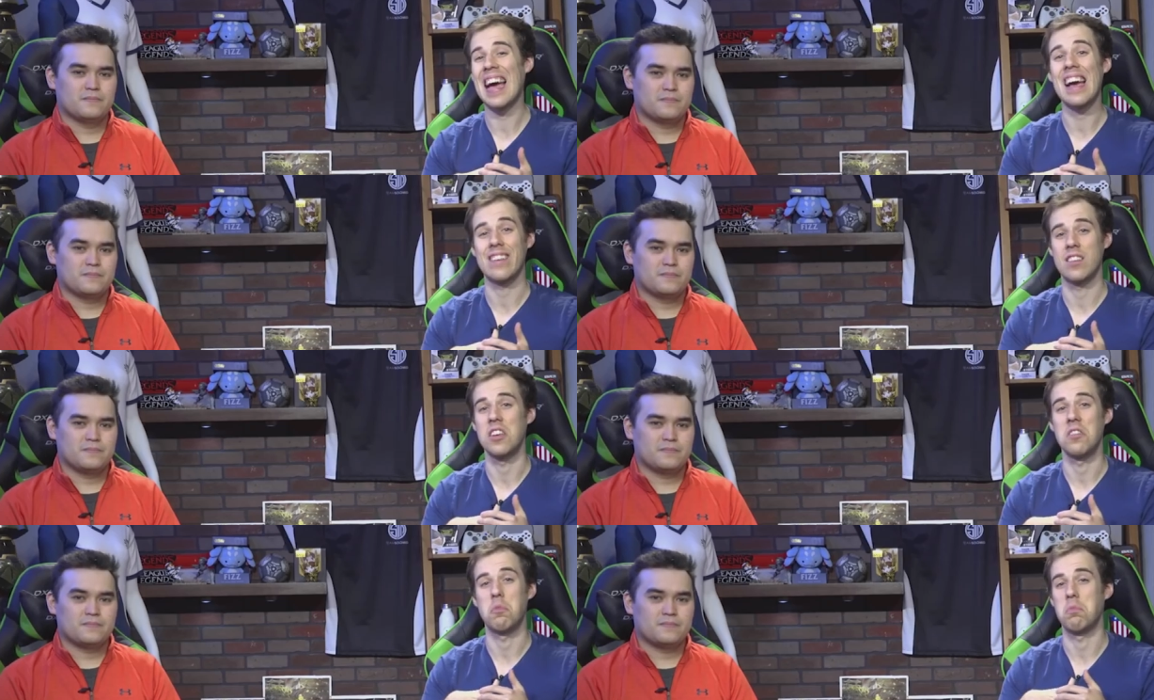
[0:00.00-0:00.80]
Speaker 1: of guys
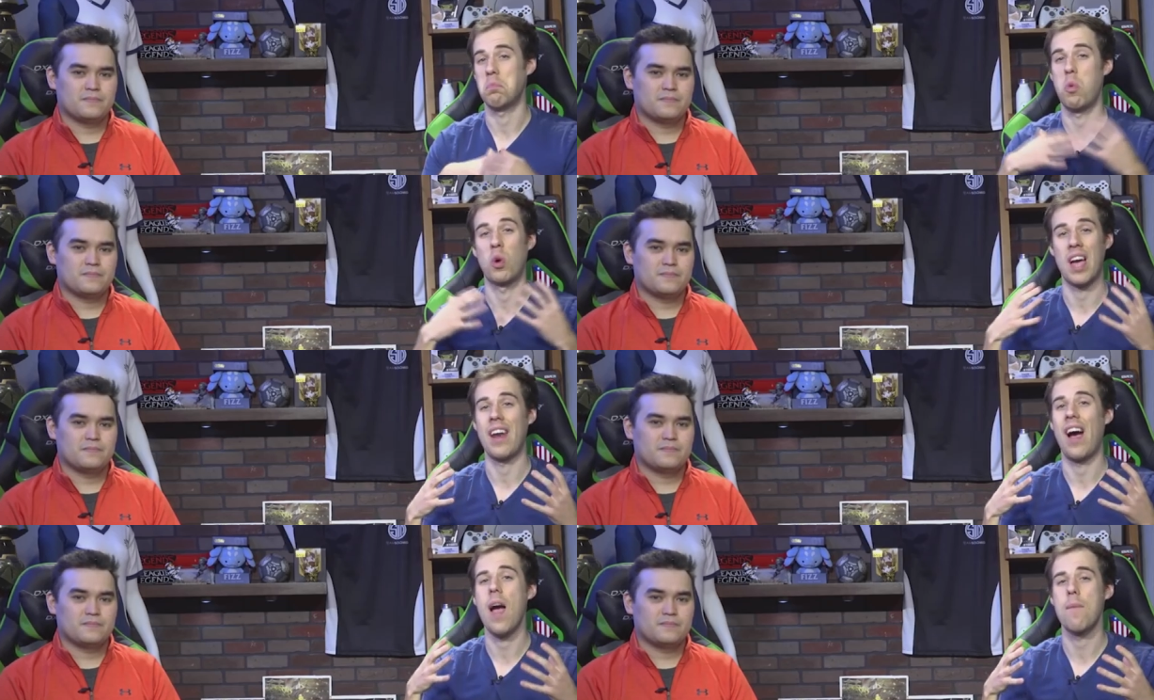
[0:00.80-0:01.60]
that were
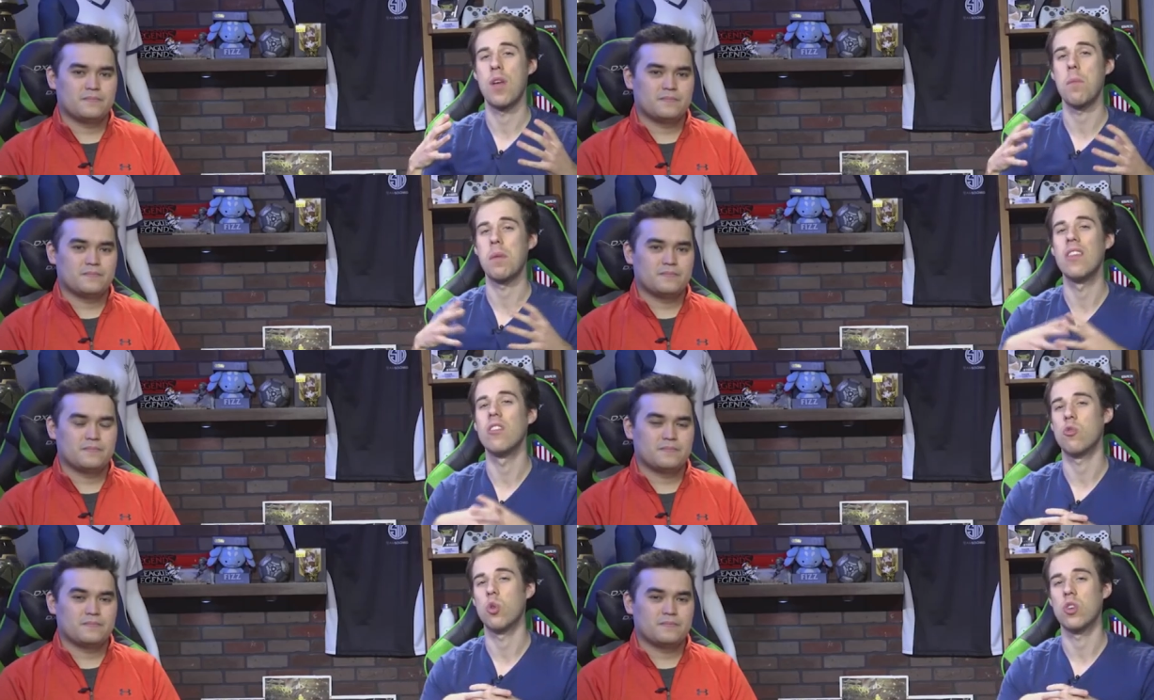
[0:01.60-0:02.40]
kind of hyped up in
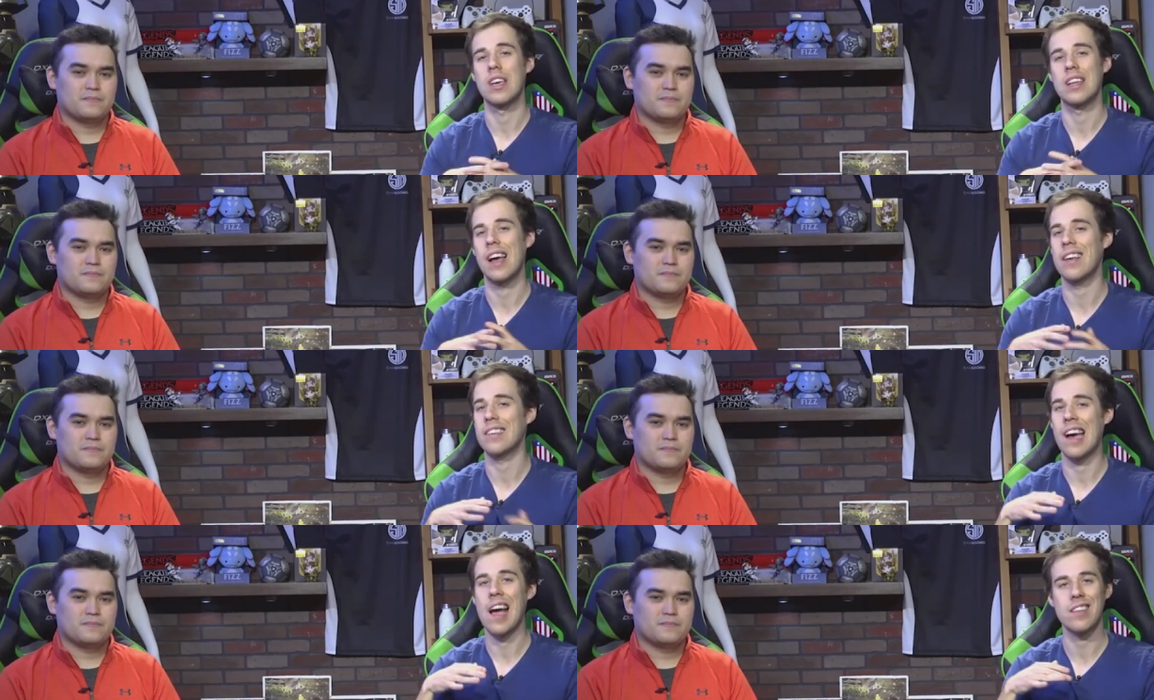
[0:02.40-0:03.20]
this rookie
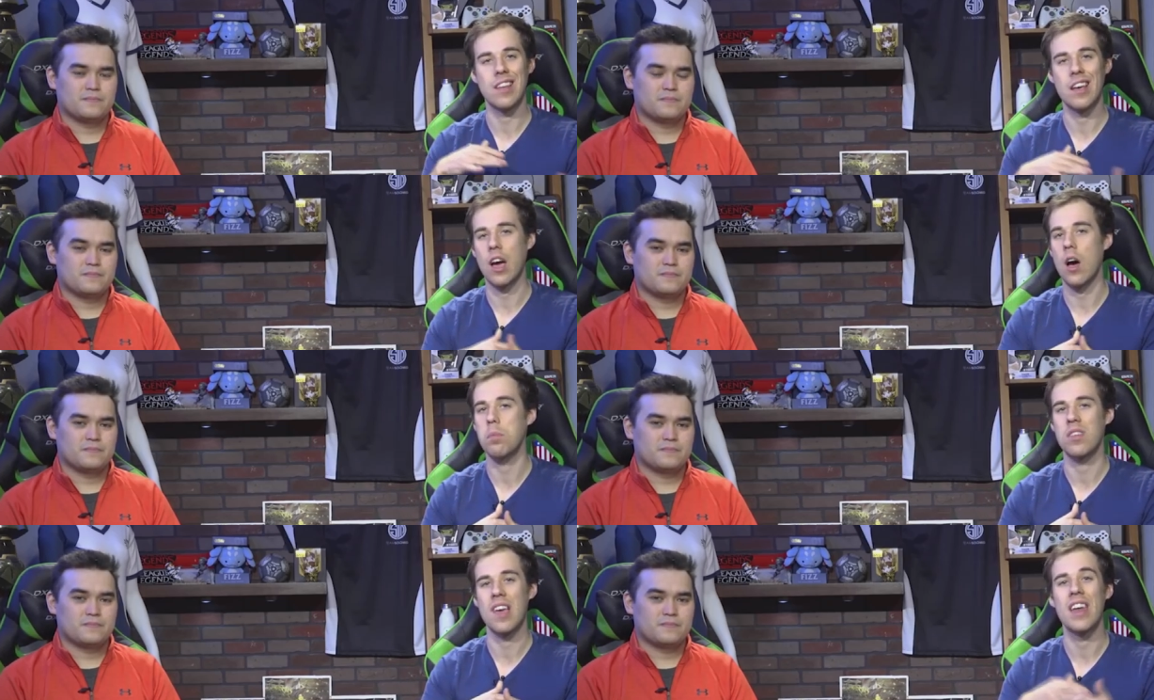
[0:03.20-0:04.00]
class. Guys like
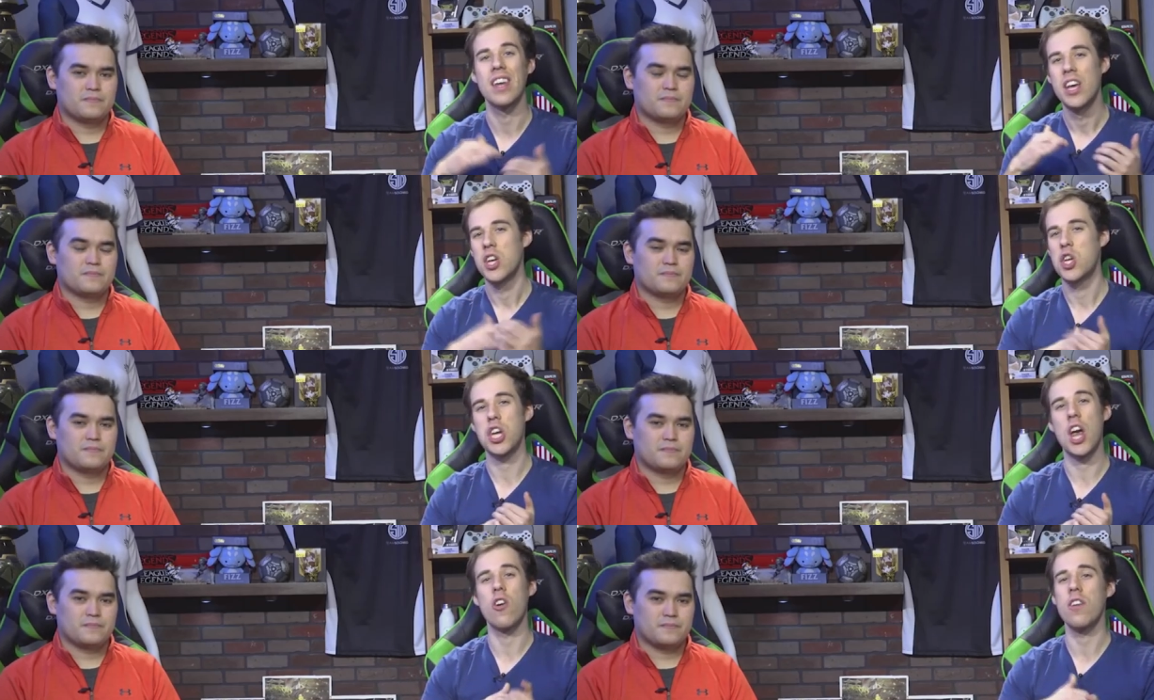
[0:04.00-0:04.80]
Upset,
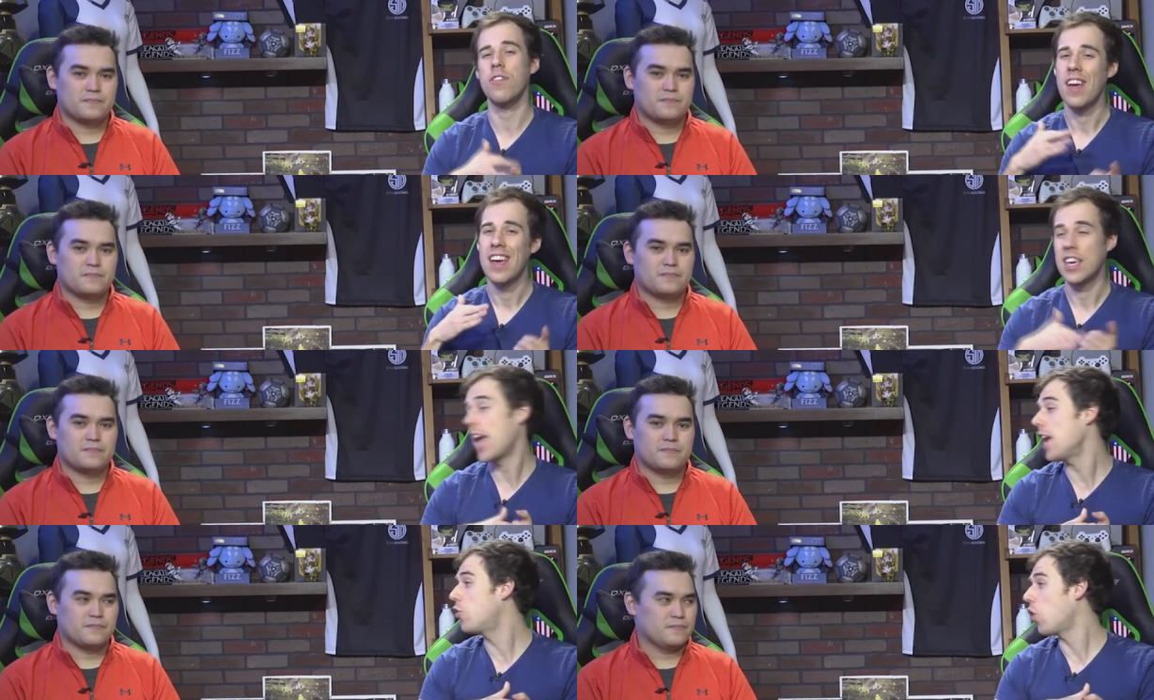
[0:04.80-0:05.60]
Sheriff,
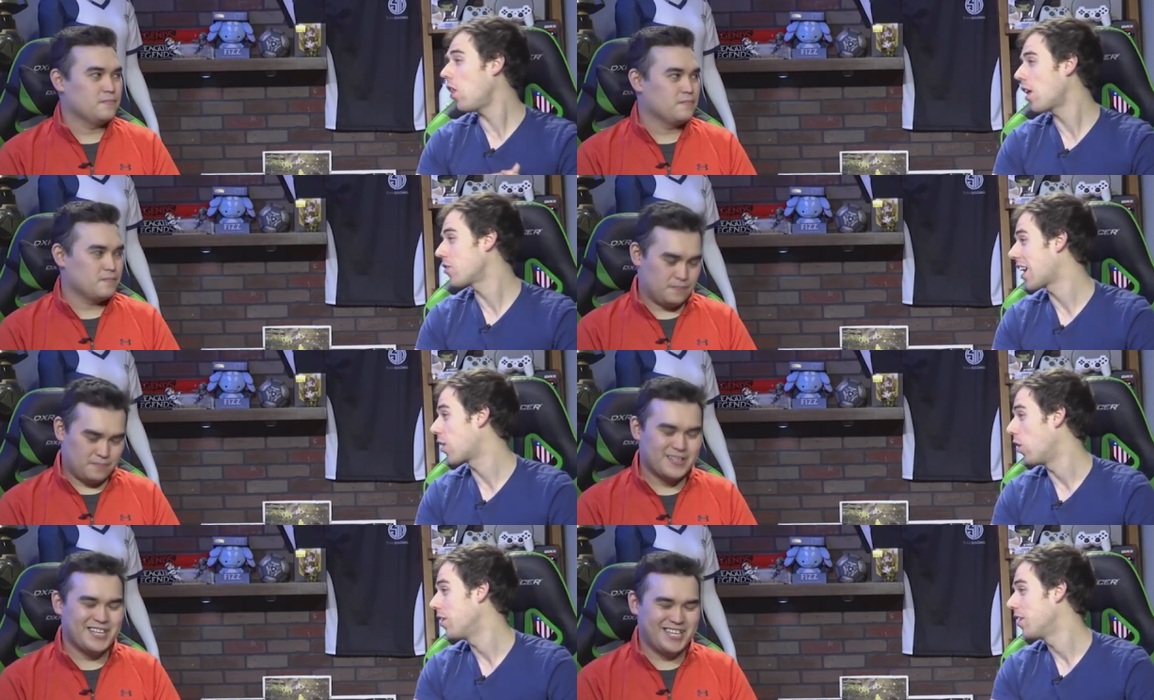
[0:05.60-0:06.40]
Caedrel. How's that
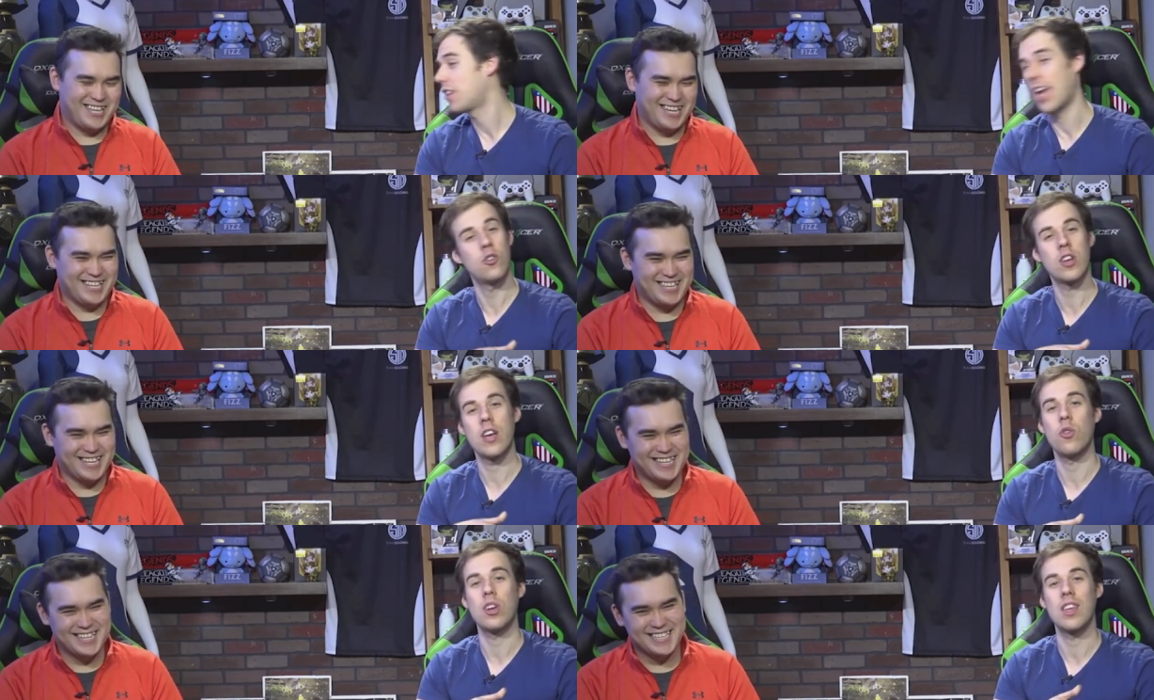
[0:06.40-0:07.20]
going? Is Caedrel
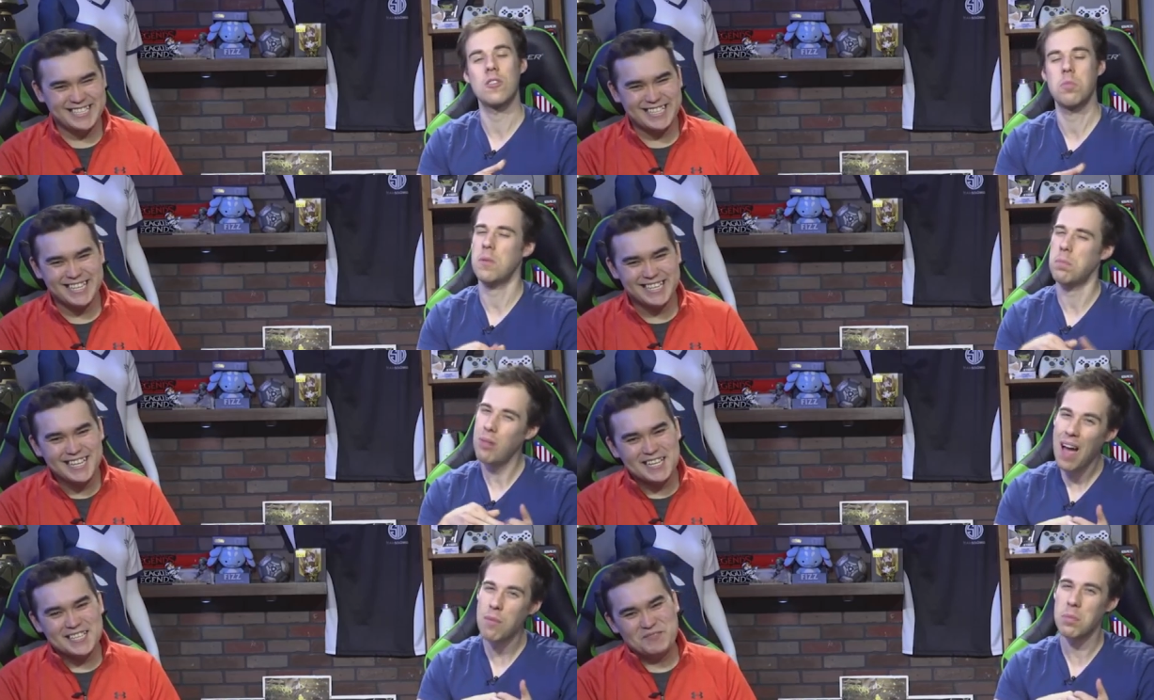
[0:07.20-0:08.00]
getting Rookie of the Split?
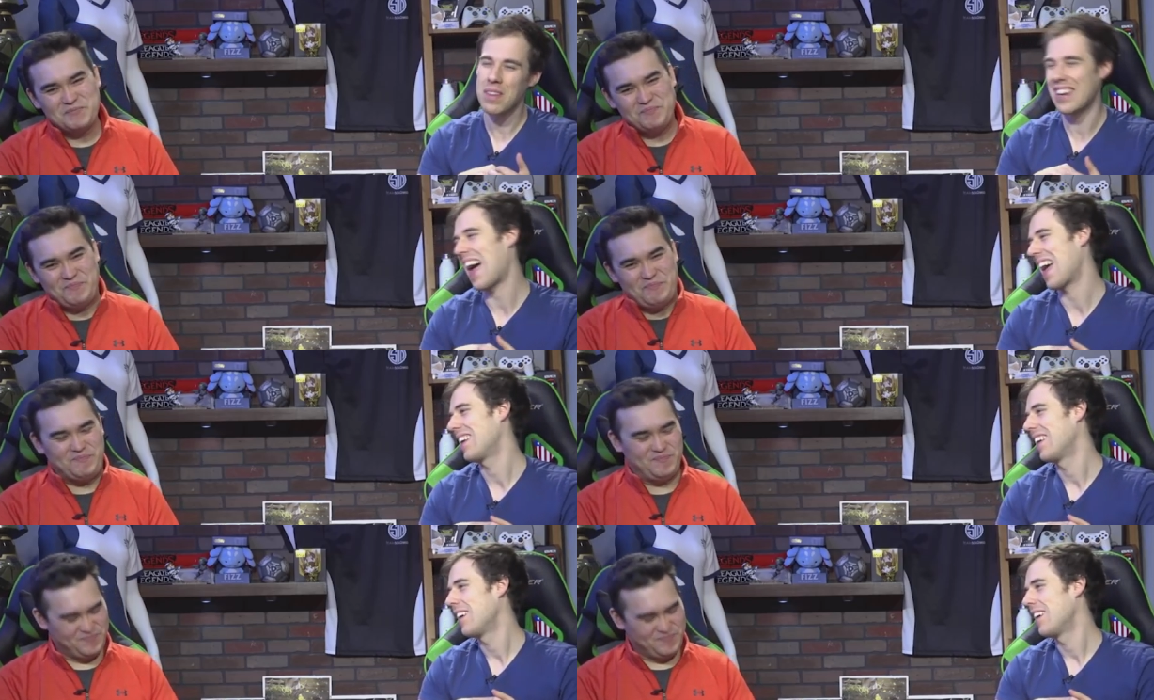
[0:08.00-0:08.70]
Probably not.